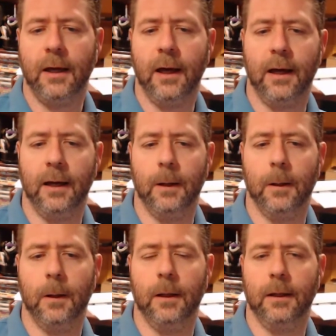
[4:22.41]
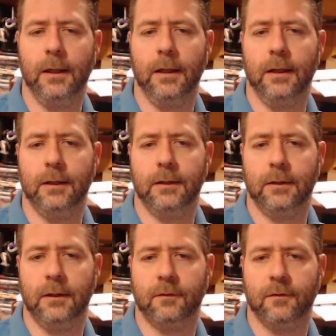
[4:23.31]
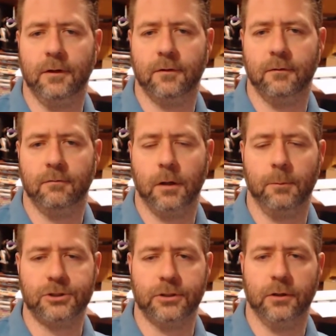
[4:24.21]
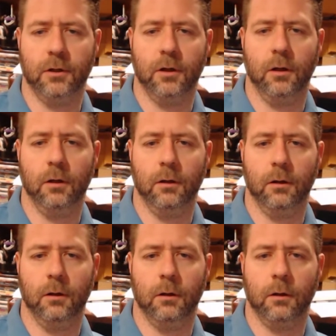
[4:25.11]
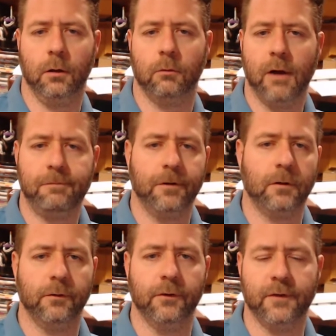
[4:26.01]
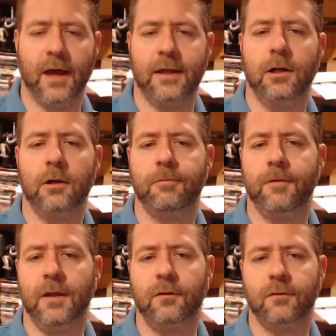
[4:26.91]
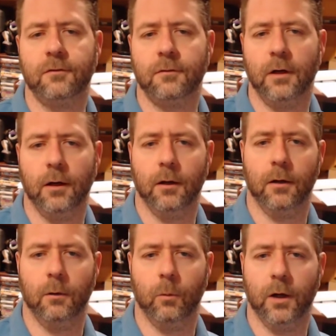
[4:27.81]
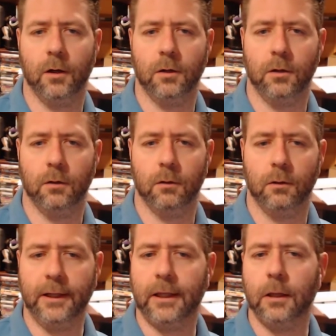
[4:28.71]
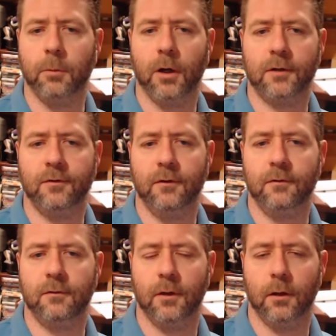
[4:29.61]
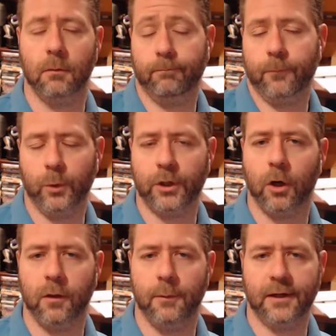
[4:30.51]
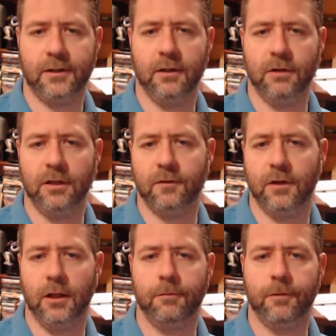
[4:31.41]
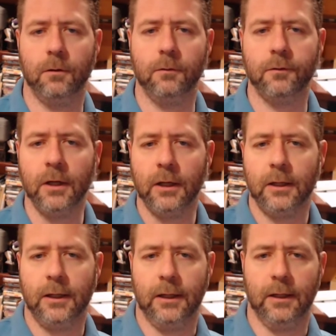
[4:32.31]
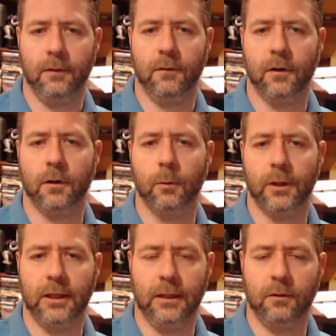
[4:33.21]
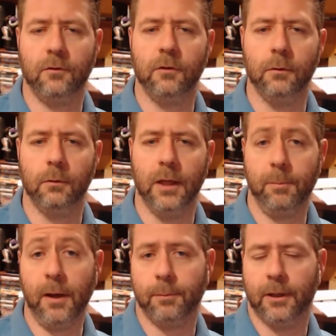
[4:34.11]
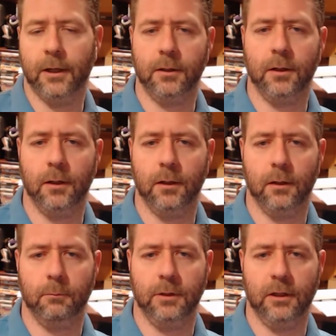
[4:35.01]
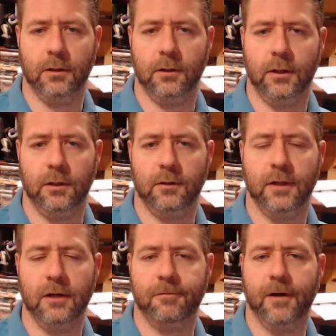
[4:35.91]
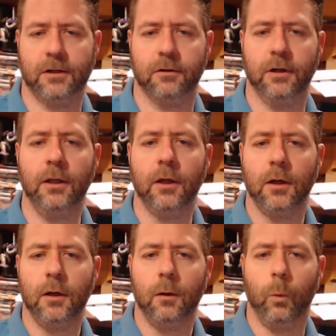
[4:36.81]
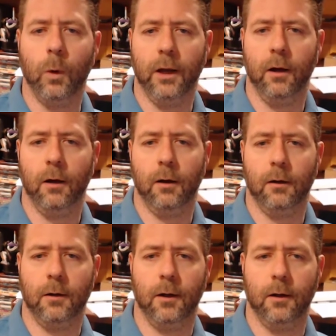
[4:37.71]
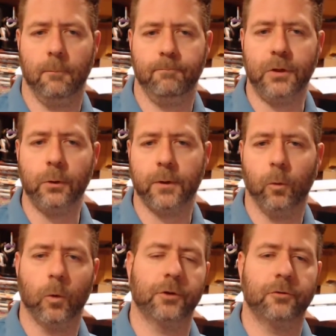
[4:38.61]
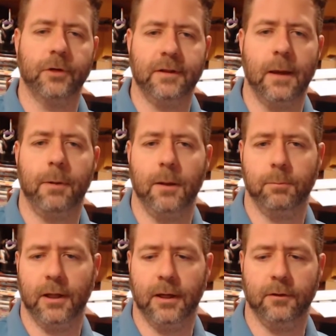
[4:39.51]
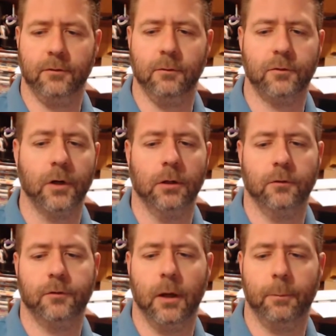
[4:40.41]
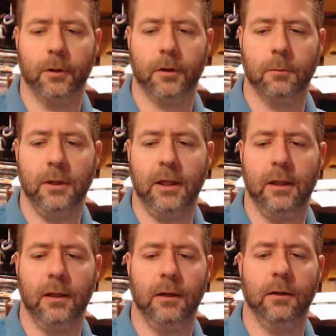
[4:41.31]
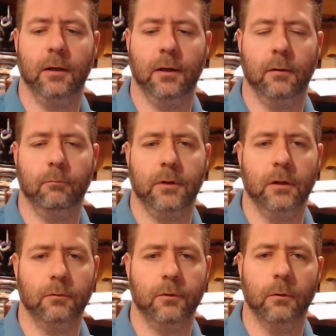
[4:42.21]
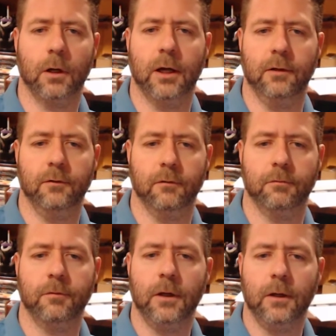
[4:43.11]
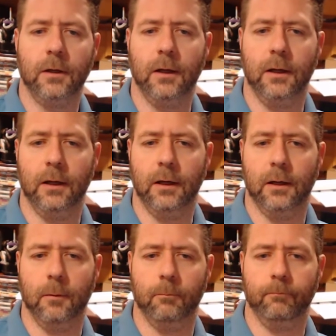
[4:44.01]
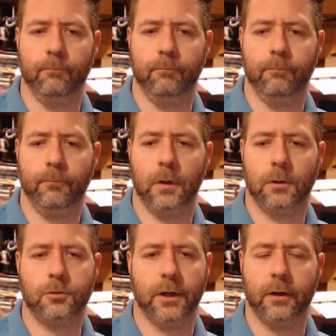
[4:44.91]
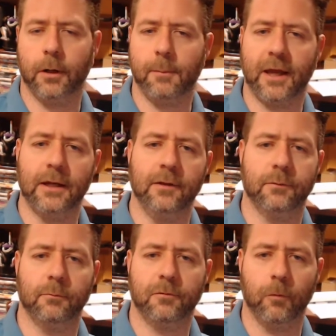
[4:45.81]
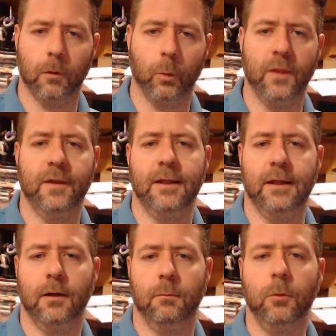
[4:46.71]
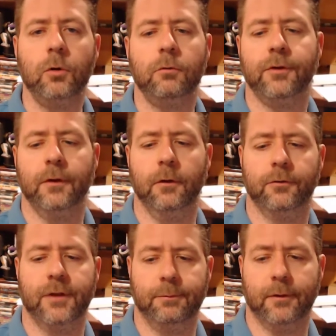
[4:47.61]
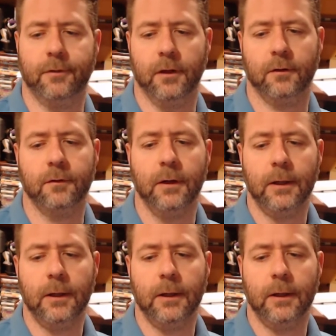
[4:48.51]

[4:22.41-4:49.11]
And it's a very much a graphical design interface, where you're linking boxes. We call them activities in data flows, and they're going into a pipeline in Data Factory, where you can orchestrate that pipeline to start and stop on command, do all kinds of triggering mechanisms for when the data moves, and those types of things.